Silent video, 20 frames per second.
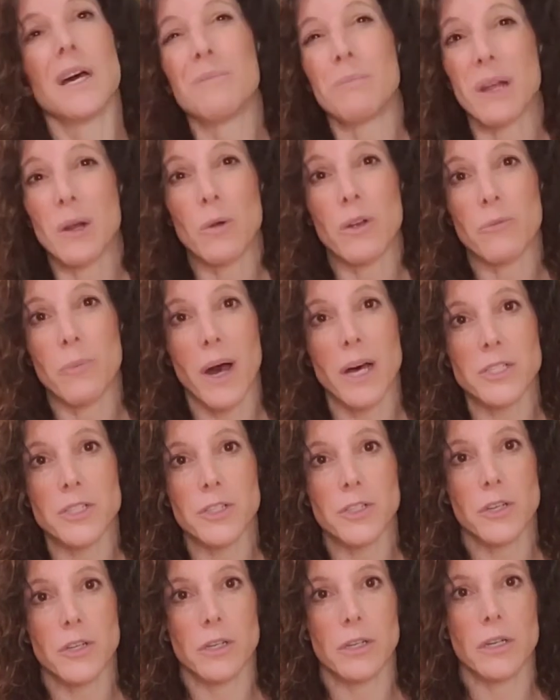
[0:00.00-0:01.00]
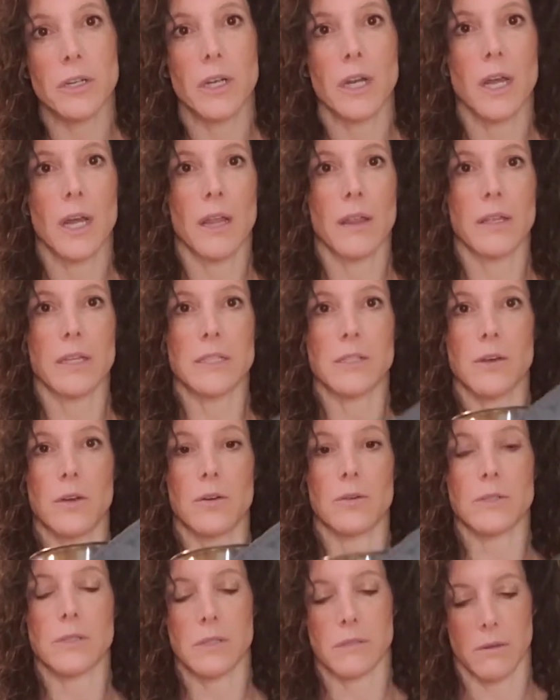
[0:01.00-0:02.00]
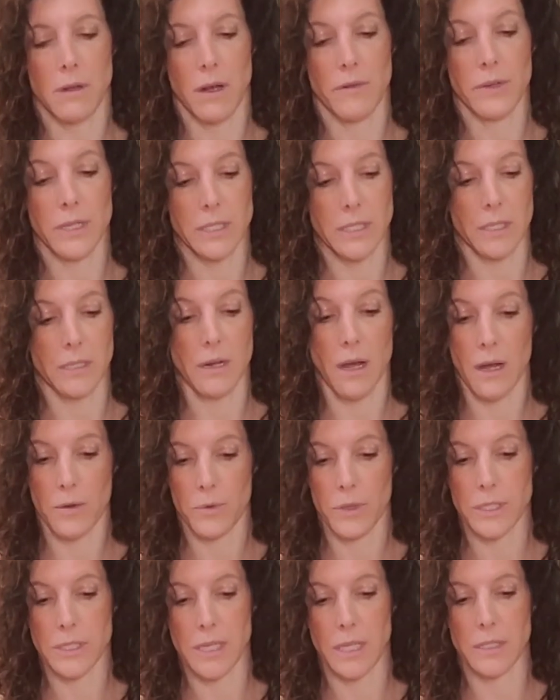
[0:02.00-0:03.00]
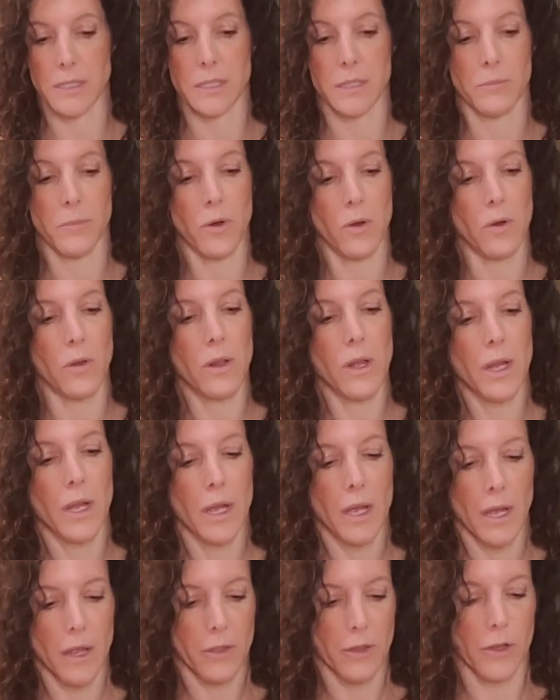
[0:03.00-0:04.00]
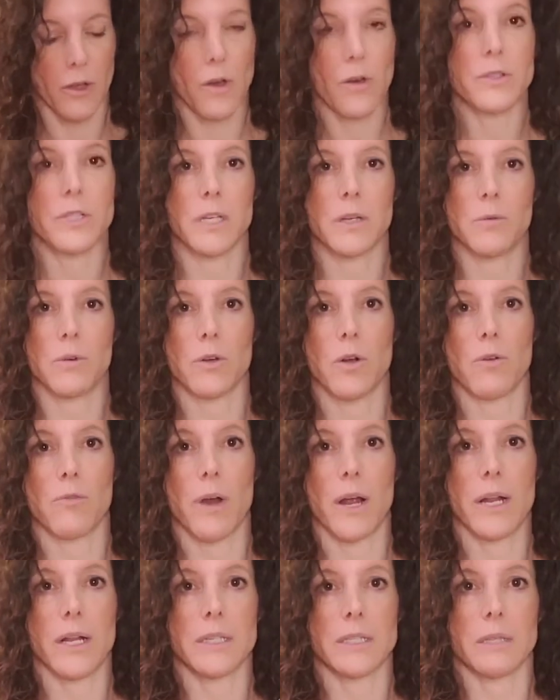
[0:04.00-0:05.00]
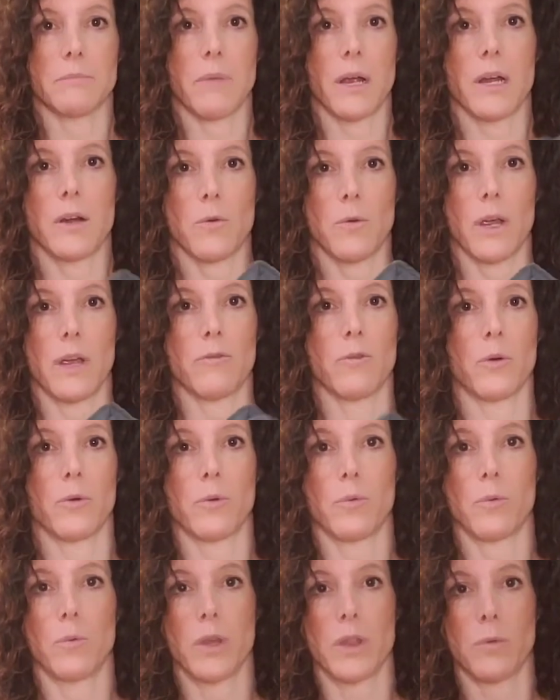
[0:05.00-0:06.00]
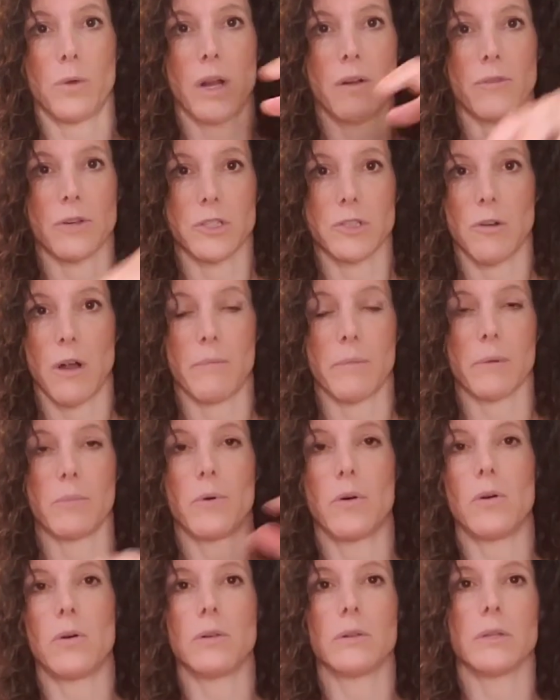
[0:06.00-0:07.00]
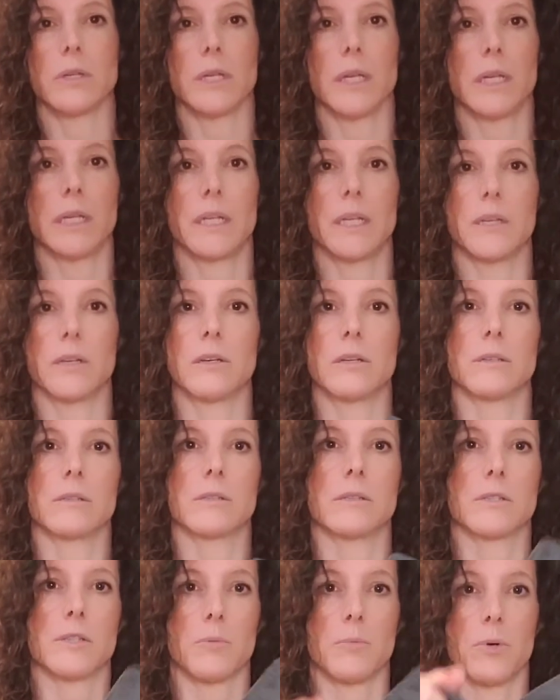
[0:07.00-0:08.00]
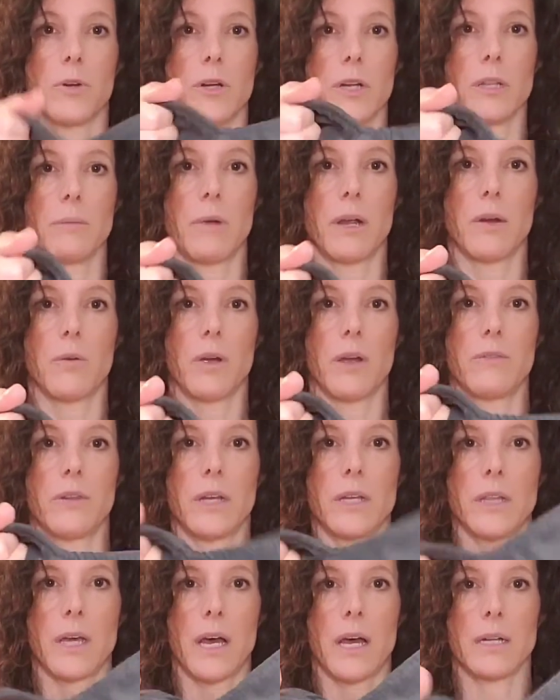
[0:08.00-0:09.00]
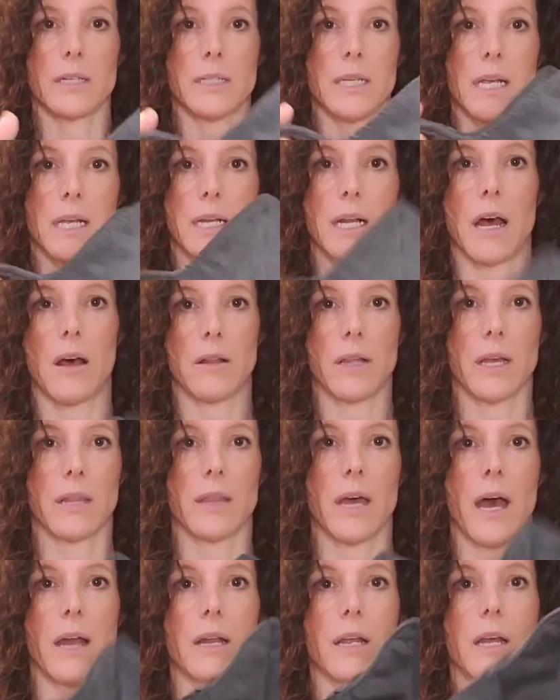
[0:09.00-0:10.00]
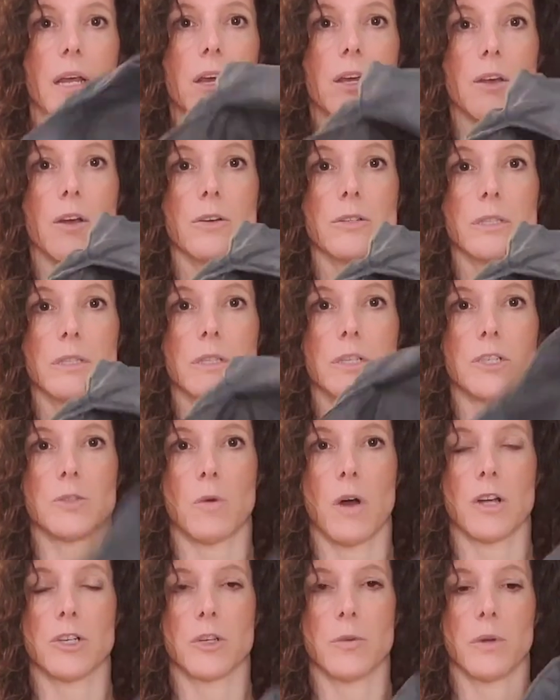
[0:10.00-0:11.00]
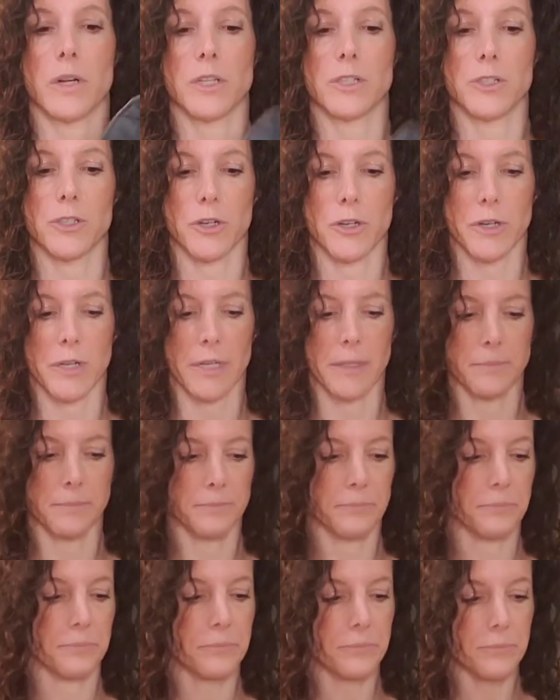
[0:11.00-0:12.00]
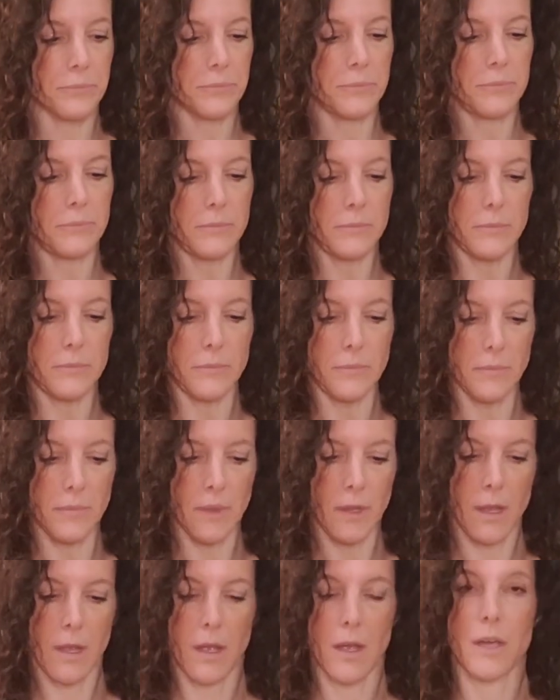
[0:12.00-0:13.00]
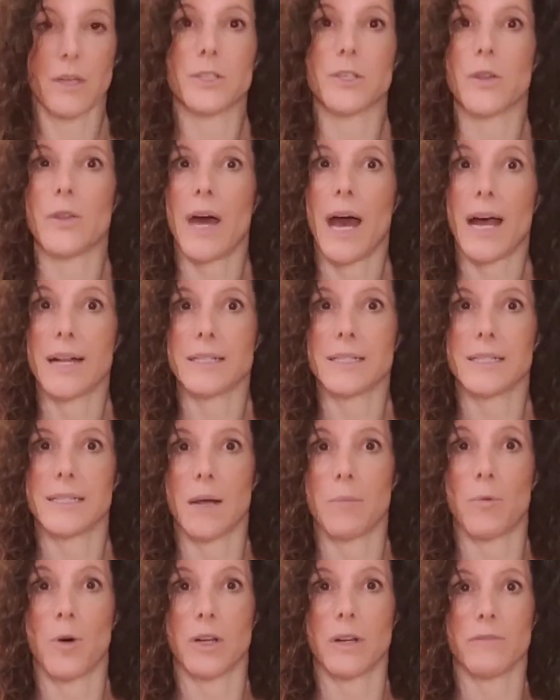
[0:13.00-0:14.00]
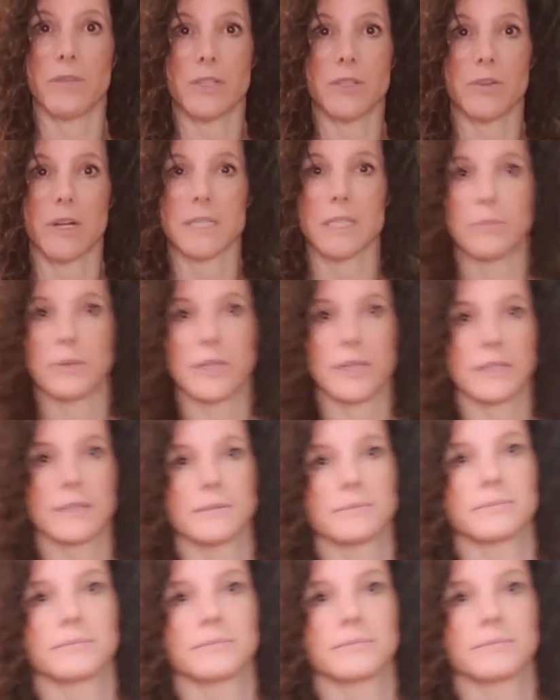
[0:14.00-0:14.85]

Microwave pasta cooker. This goes, obviously not with the stainless steel bowl. The cozy will go right into the microwave with whatever ceramic bowl in here. So put it in the microwave like that, take it out like that, goes in the dishwasher when it's dirty. So that's step one of this recipe.